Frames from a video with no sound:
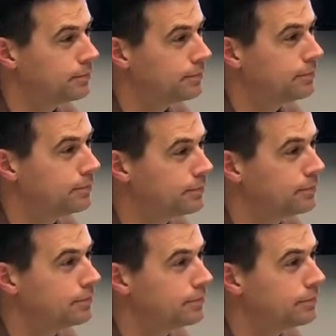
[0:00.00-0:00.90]

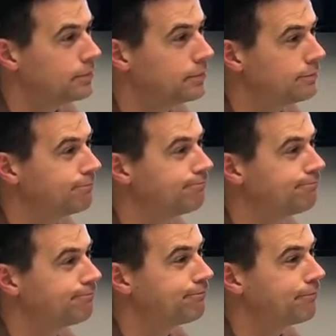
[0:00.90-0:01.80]

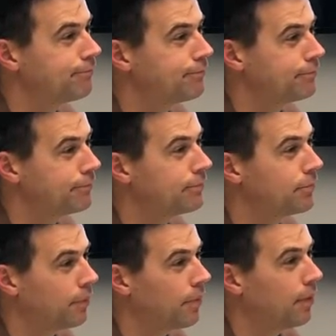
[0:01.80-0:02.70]

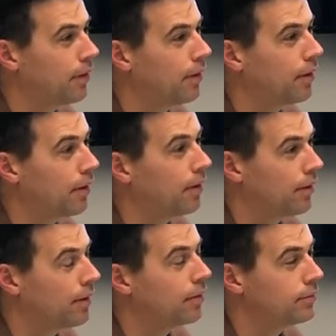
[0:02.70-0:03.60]

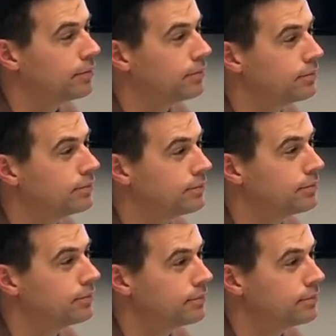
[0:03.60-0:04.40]
(not speaking)